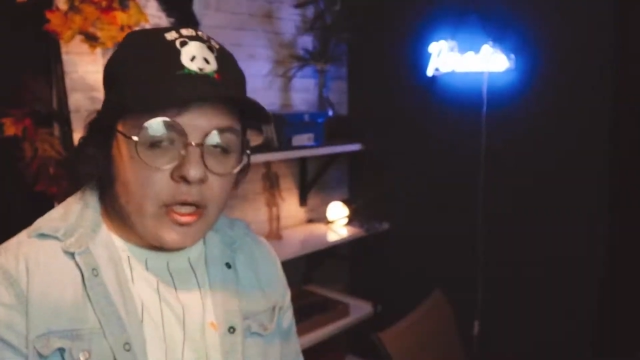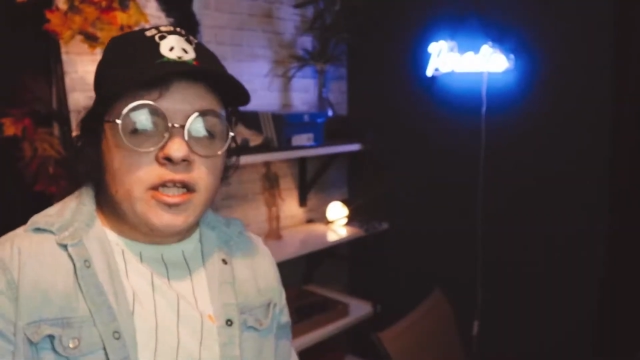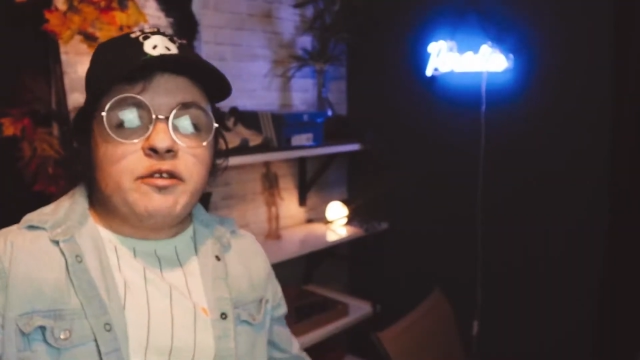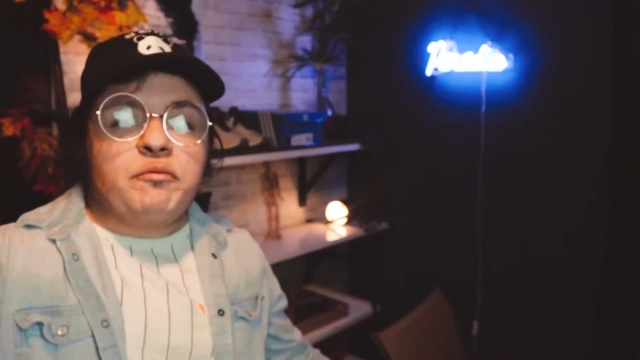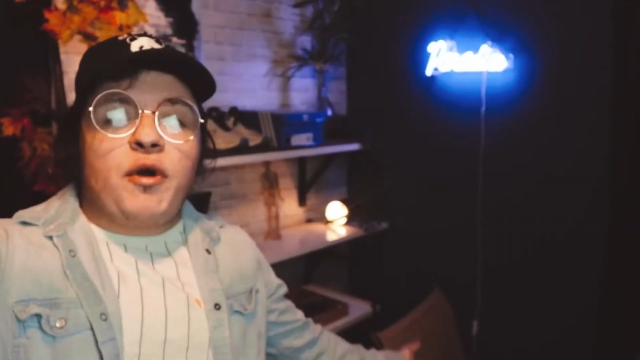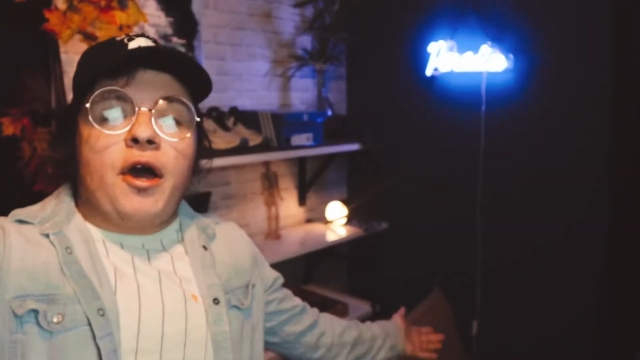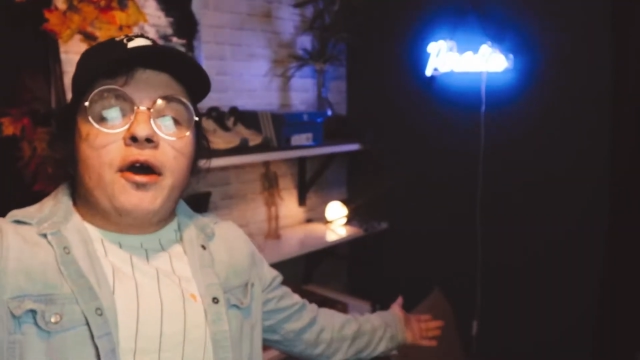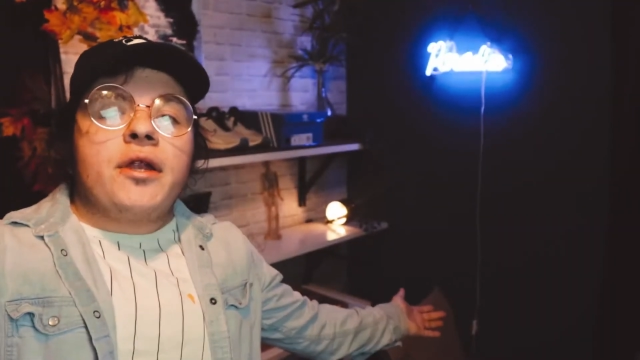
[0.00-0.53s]
that's
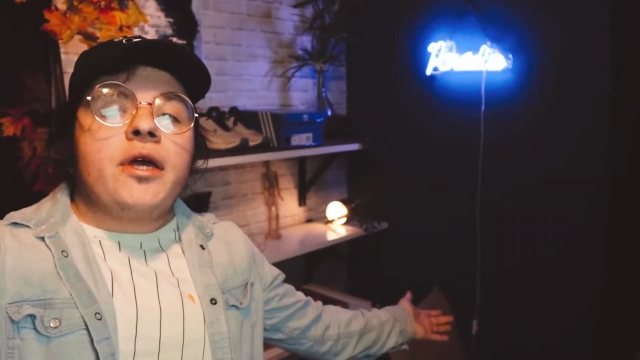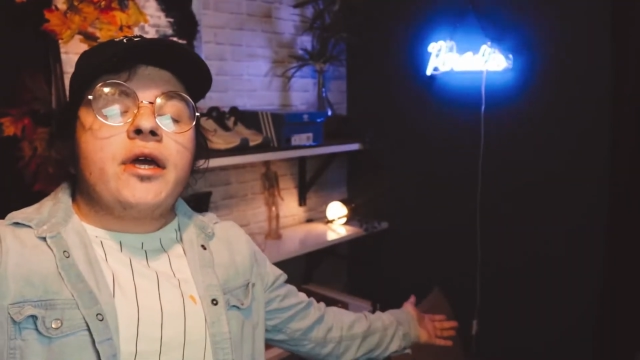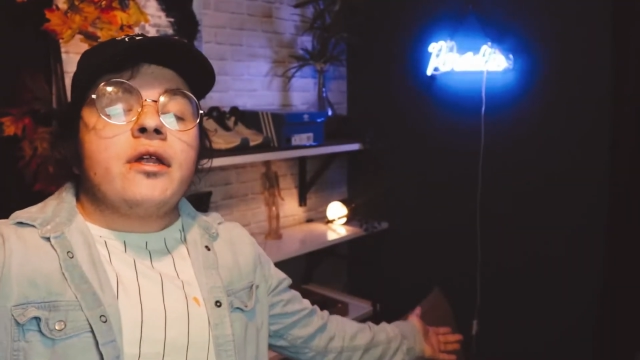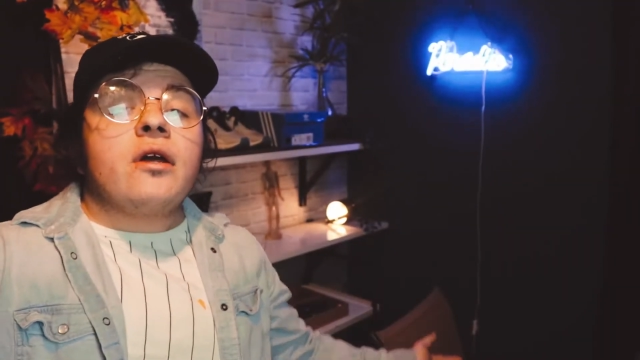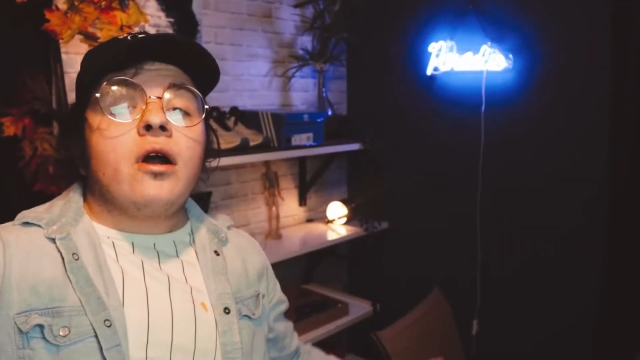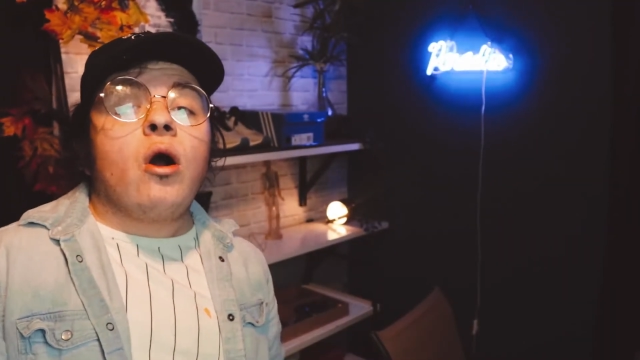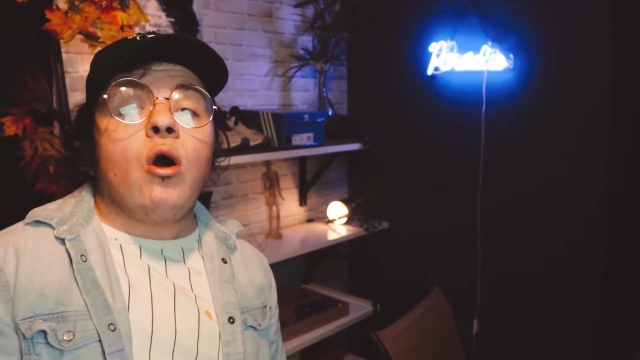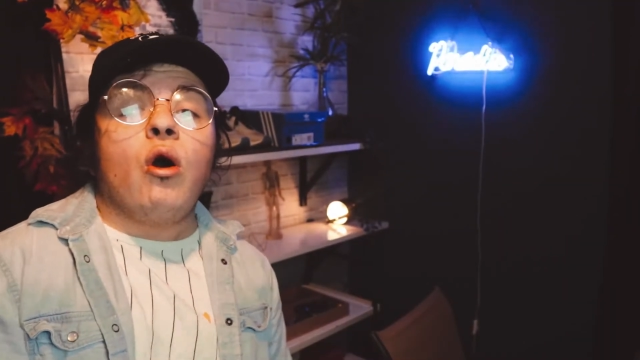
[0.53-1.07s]
about
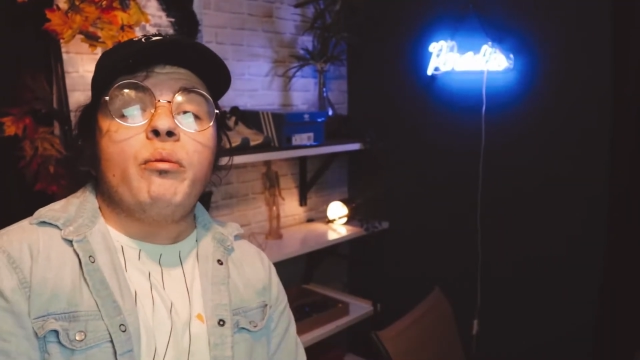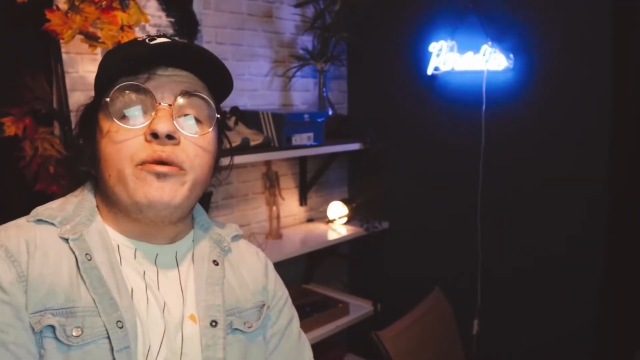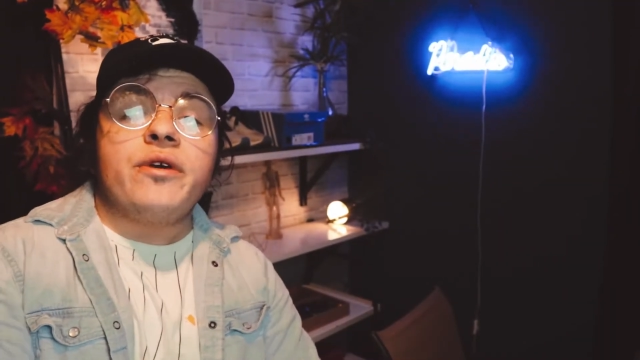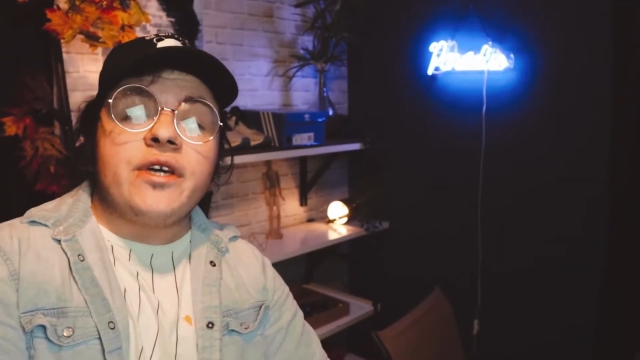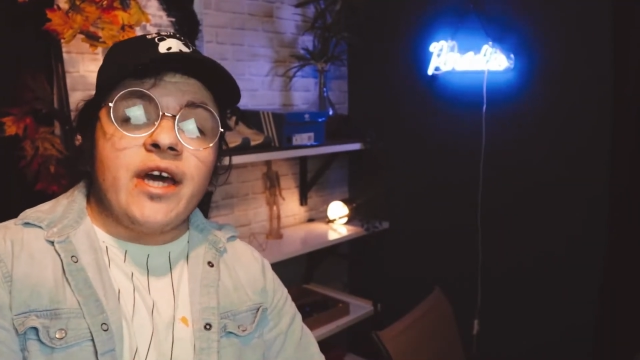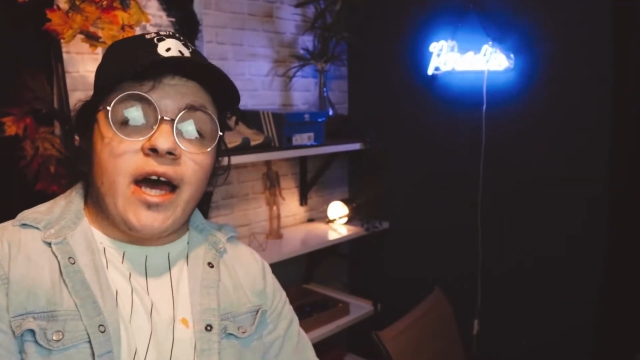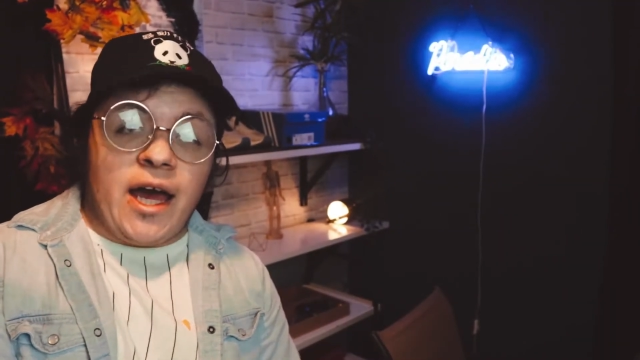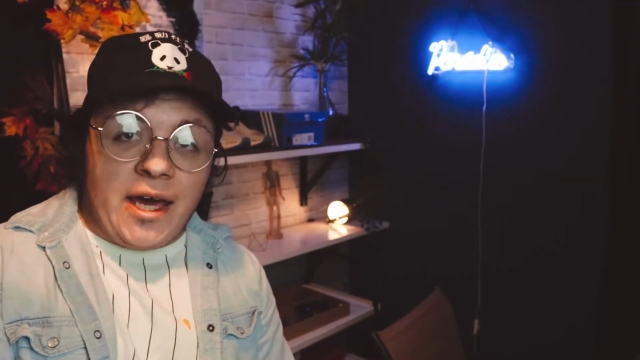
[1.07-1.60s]
it. Hope
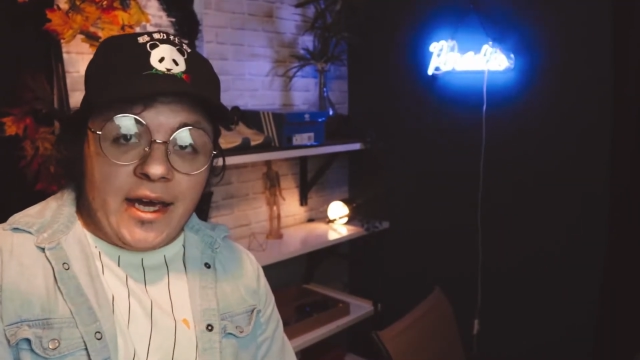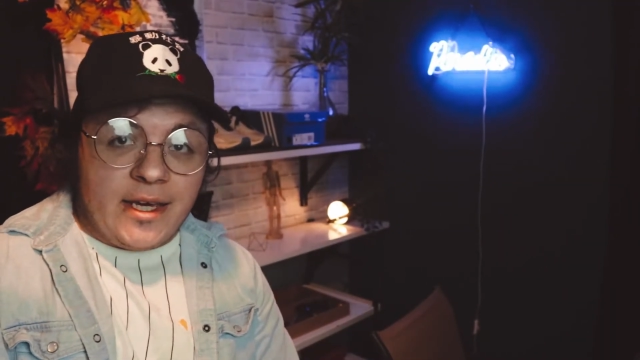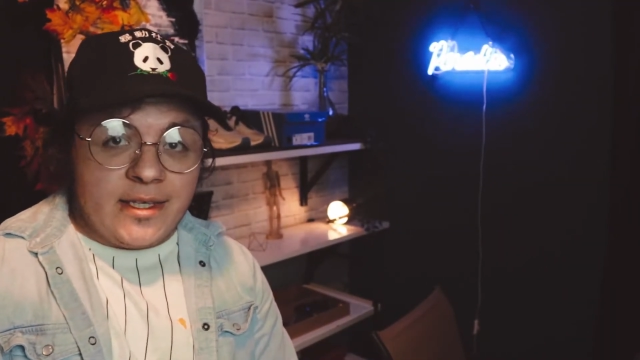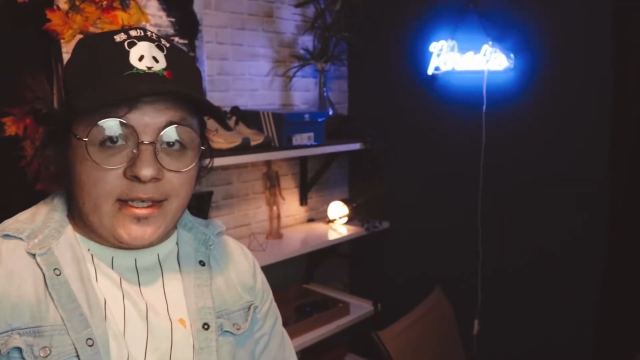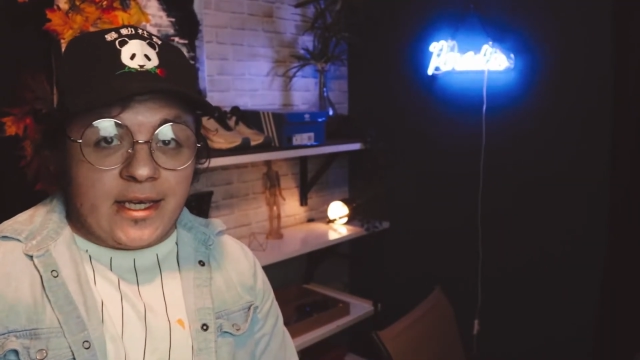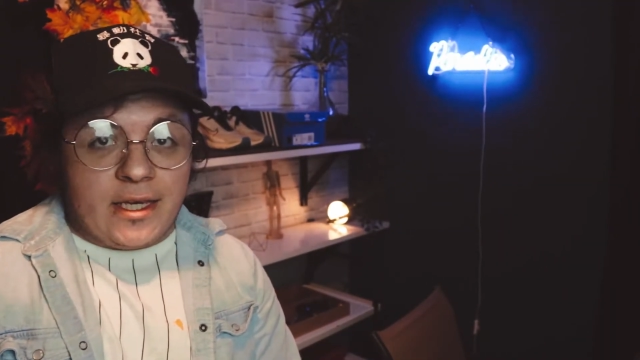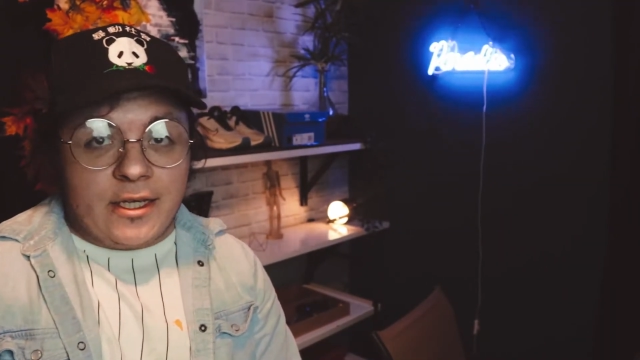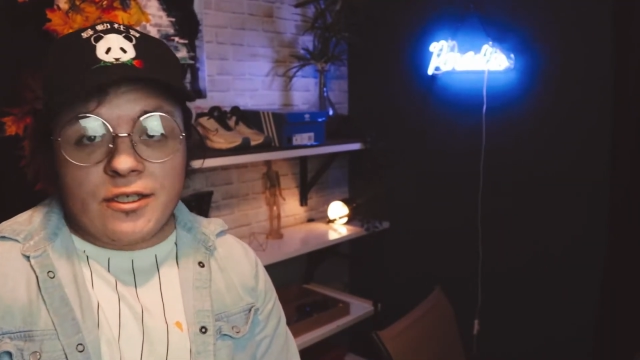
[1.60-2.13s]
you
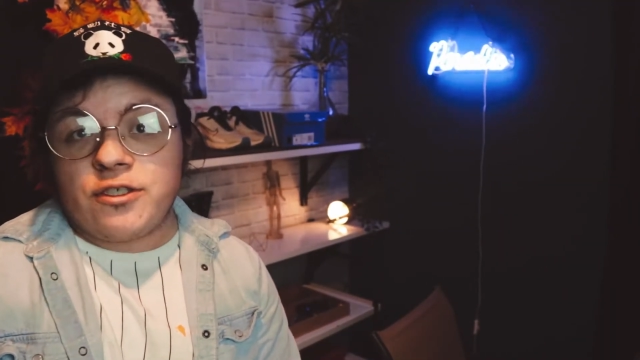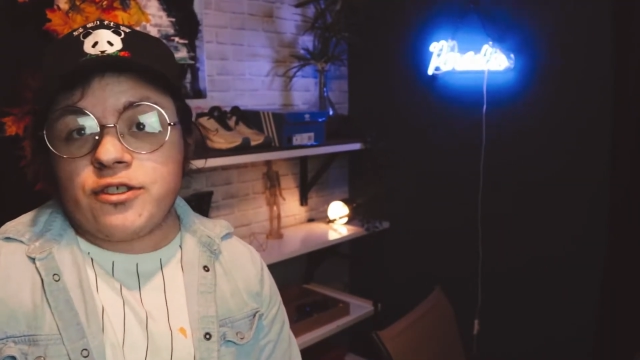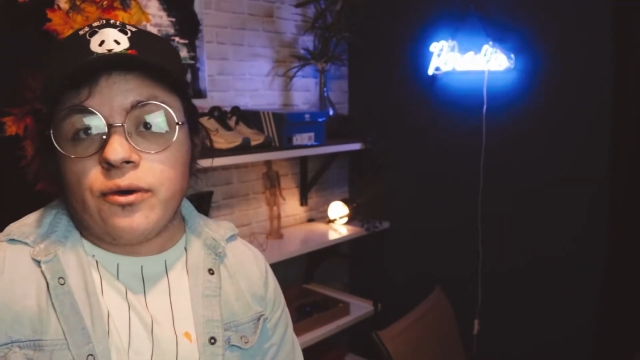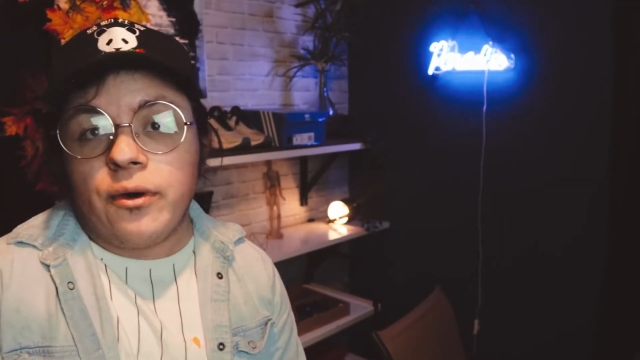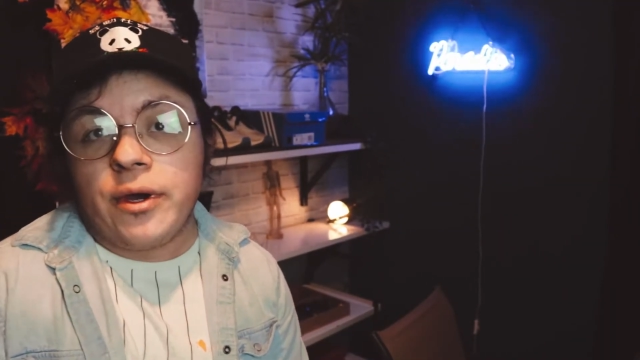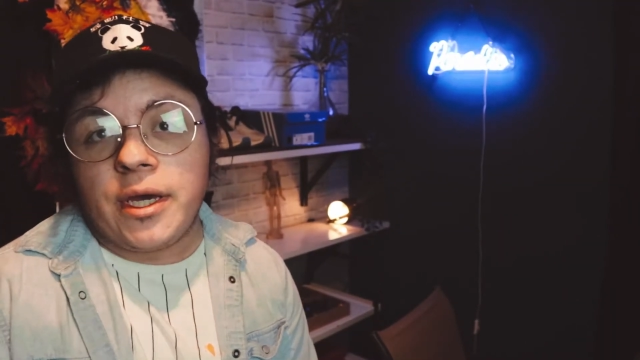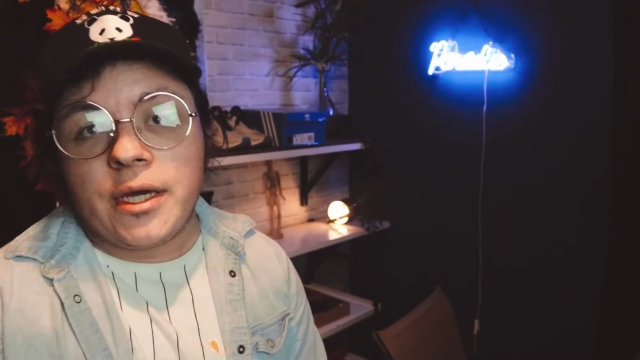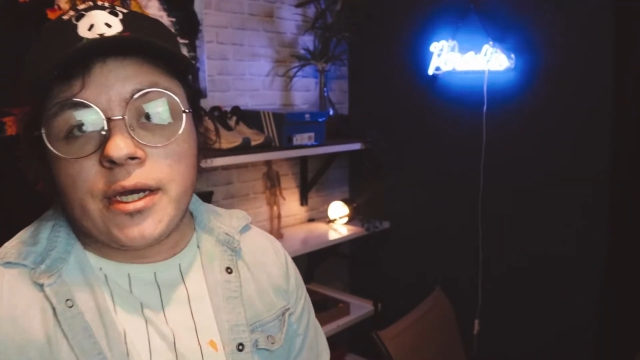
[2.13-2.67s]
guys
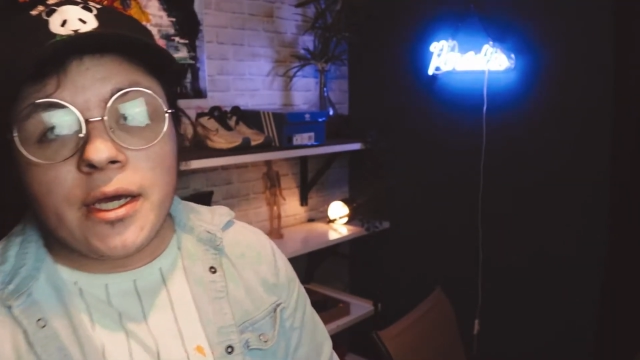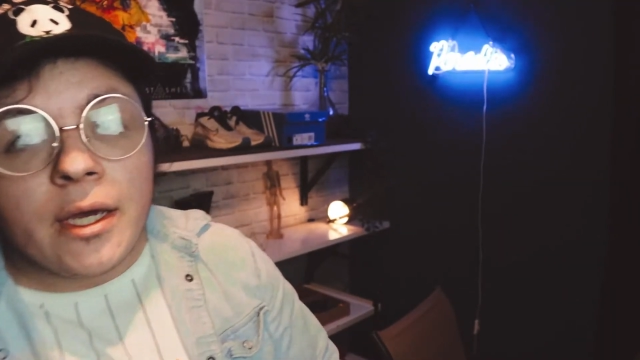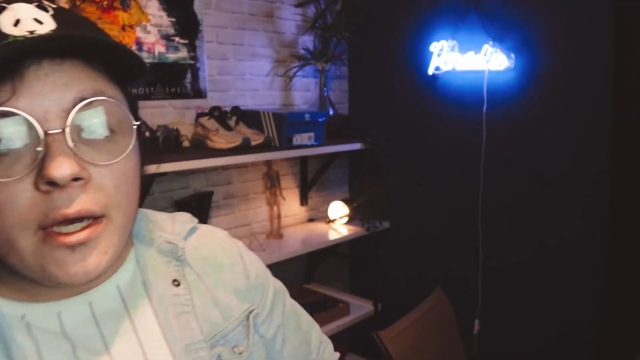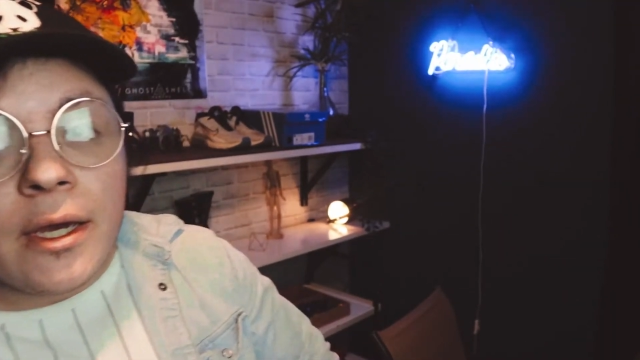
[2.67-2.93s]
enjoy it.